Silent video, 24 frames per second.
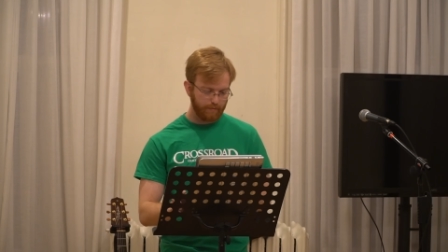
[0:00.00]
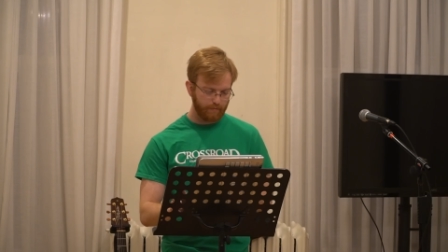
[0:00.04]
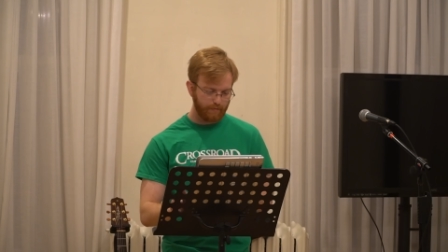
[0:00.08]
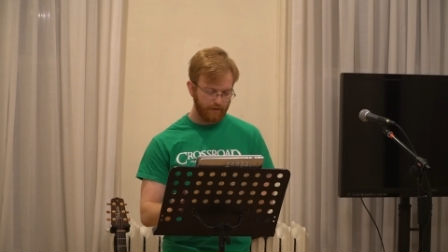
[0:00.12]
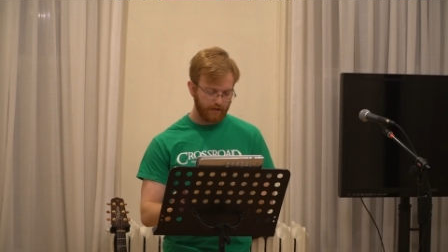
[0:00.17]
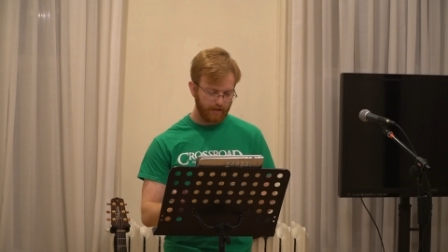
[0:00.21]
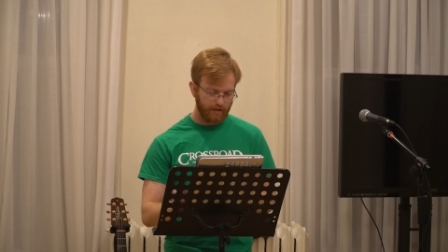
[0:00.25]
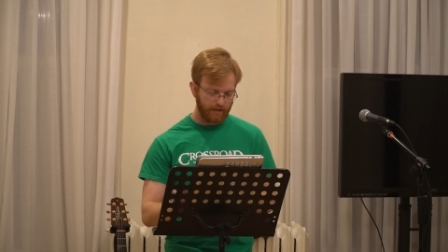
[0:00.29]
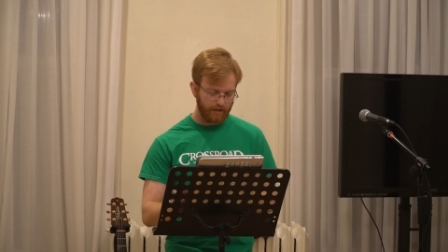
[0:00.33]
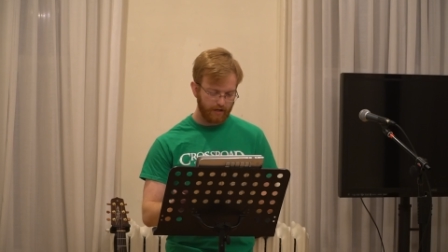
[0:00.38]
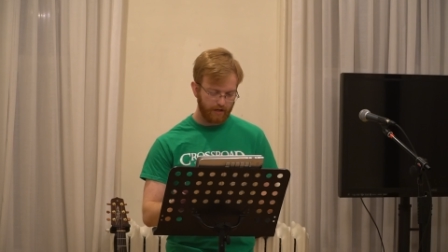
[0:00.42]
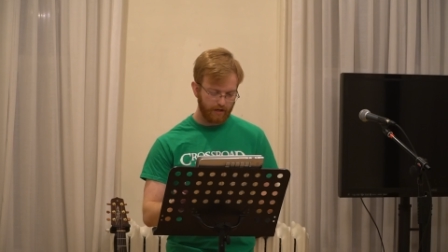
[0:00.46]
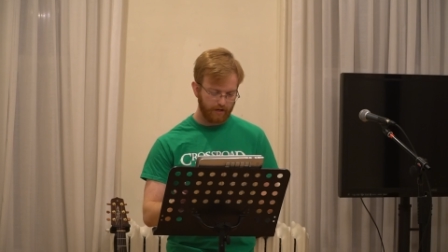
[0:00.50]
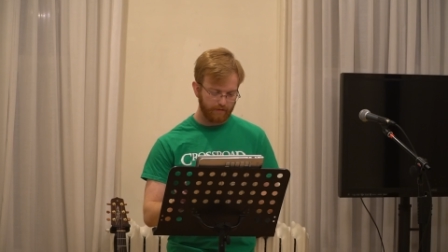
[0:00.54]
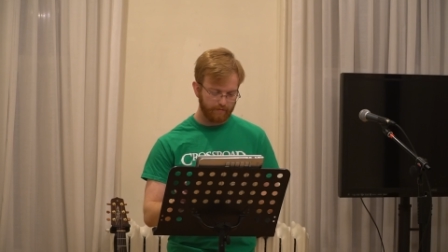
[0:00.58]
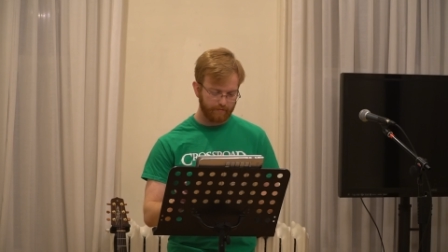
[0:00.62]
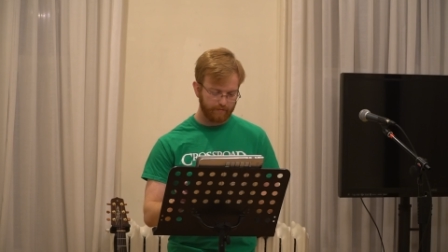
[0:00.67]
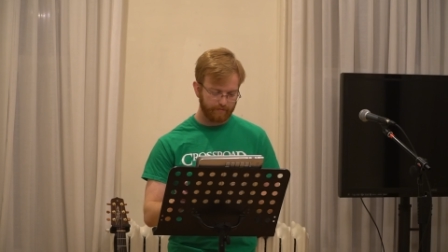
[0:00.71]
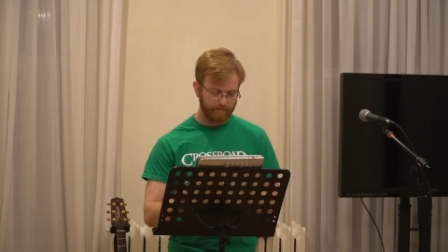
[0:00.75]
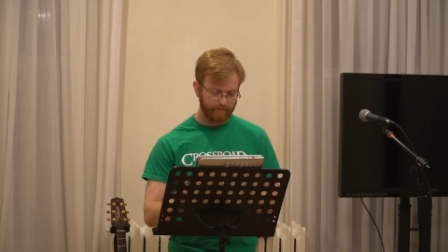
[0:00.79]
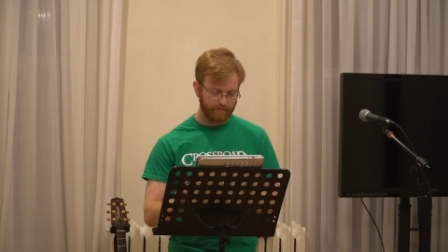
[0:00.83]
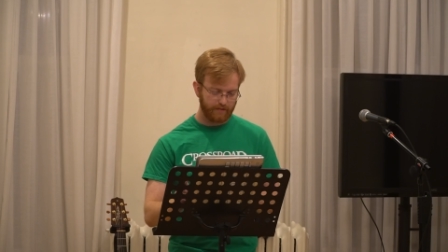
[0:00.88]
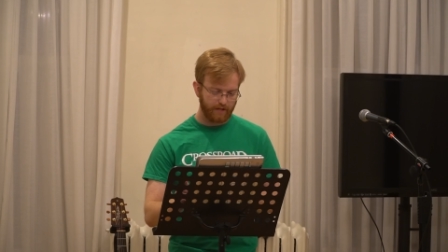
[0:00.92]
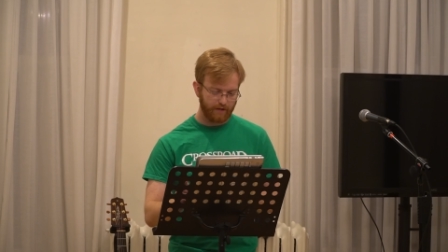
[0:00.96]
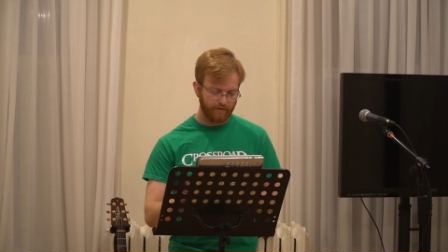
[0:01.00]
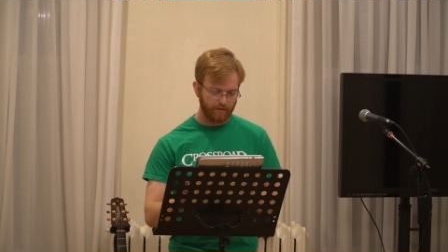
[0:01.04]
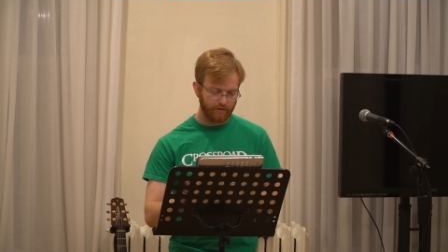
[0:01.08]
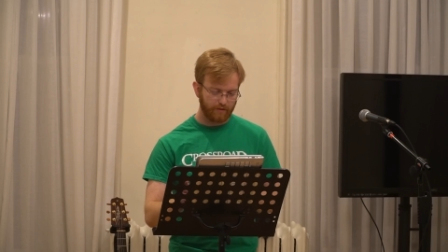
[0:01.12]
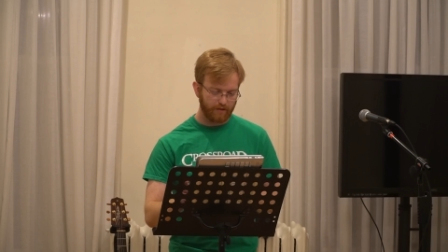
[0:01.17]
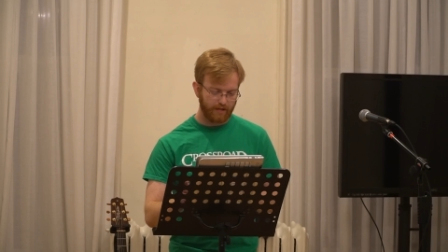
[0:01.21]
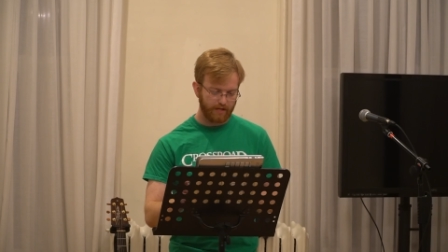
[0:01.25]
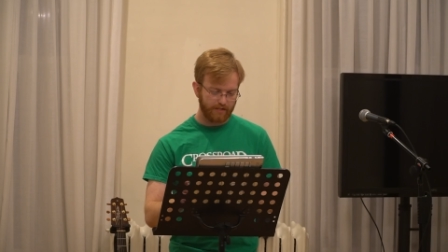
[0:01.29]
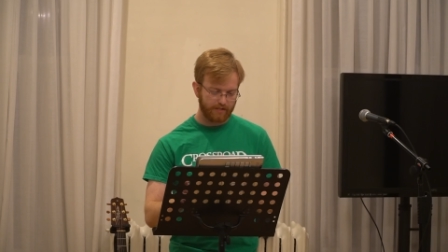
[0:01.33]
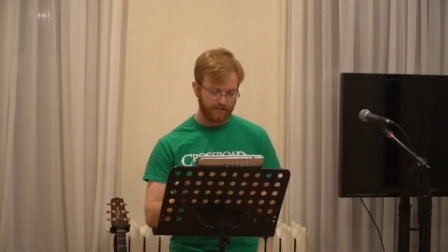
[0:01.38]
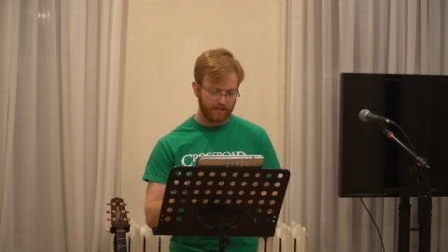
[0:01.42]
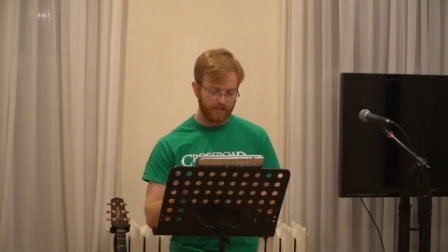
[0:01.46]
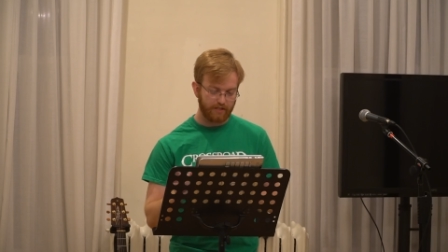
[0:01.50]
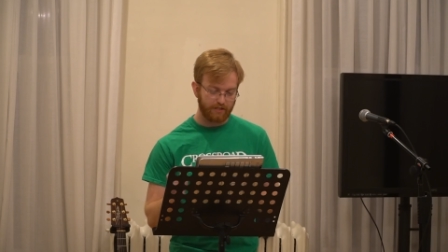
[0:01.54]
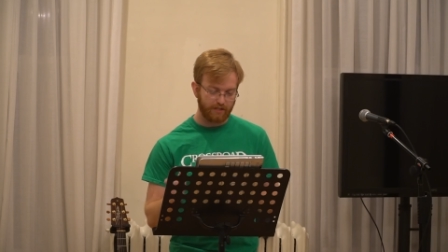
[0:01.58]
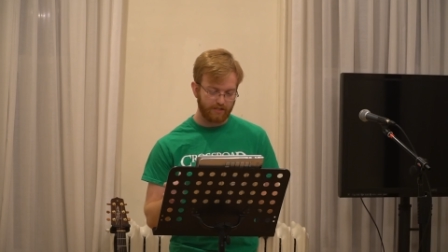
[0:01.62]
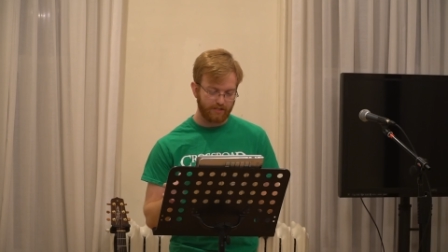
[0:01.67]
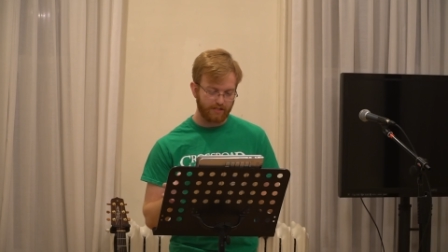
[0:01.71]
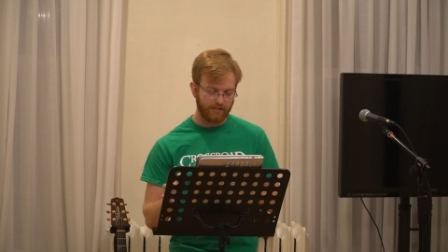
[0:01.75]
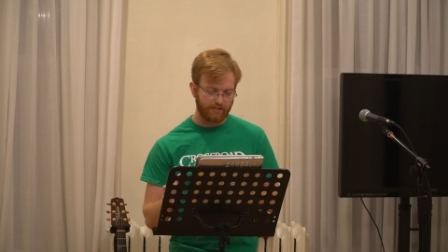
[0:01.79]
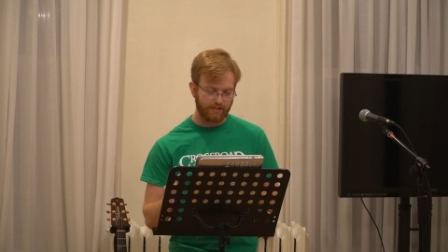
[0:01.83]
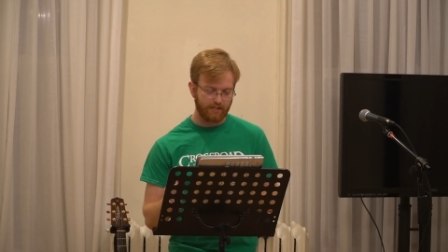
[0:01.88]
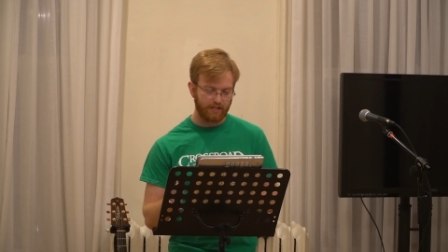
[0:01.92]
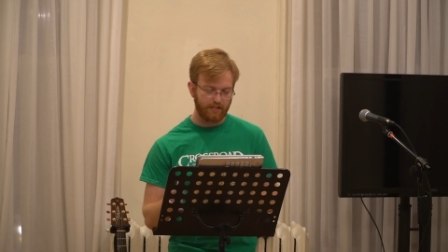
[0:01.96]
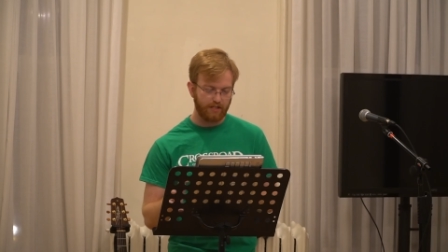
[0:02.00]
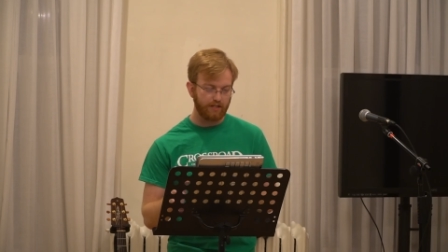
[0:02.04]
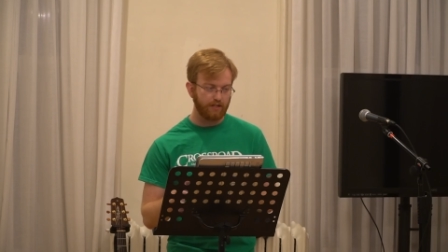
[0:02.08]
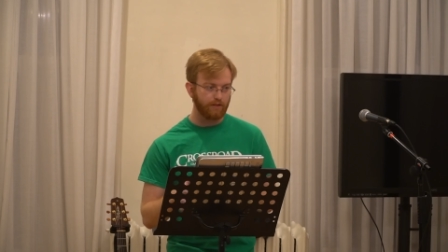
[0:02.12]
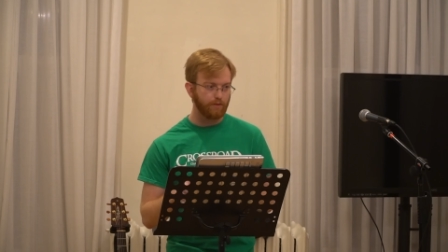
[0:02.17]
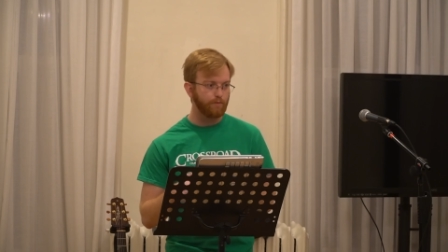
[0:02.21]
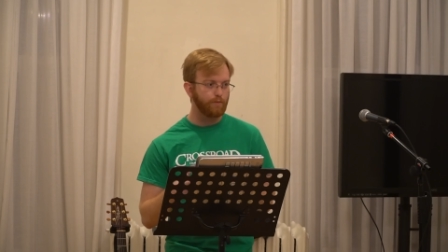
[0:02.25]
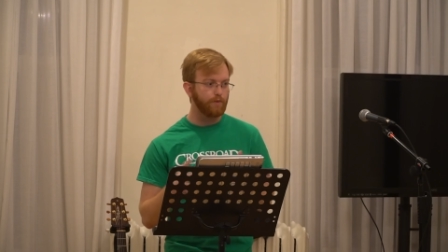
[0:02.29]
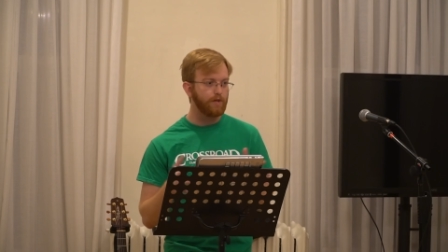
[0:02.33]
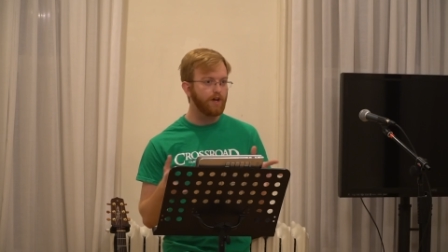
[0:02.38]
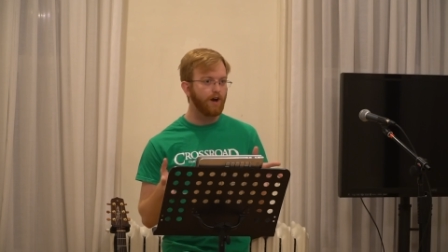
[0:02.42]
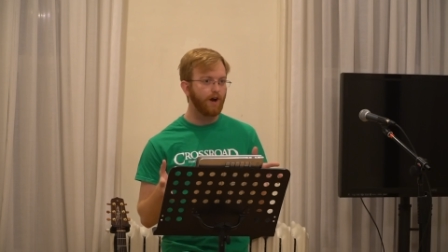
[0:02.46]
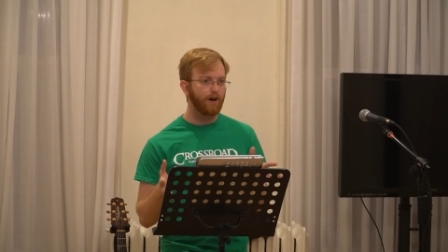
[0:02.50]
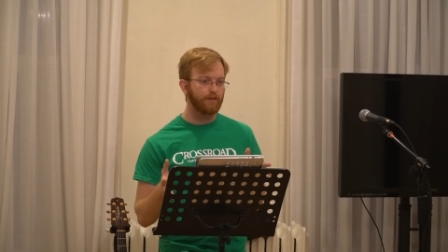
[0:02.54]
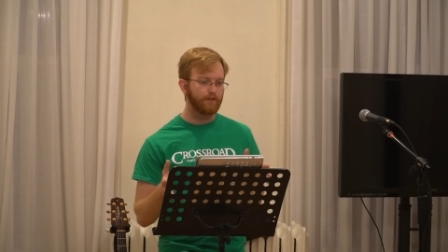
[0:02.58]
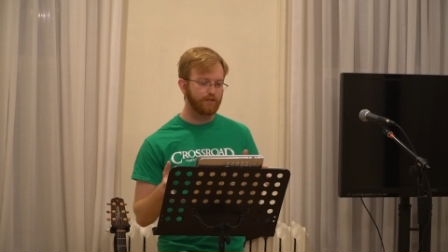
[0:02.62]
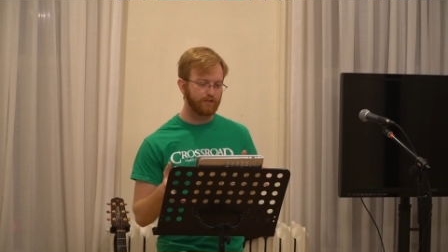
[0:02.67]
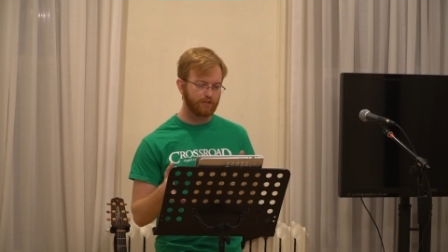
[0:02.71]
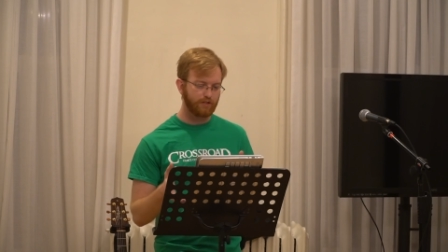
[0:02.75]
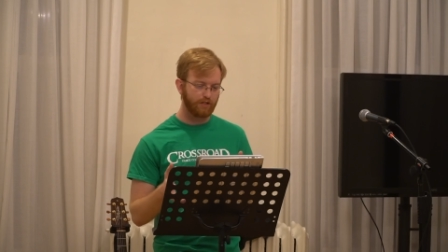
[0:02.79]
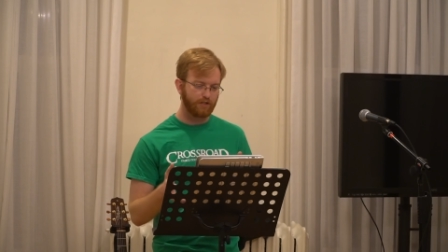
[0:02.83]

But um, nevertheless, at GCC, we are the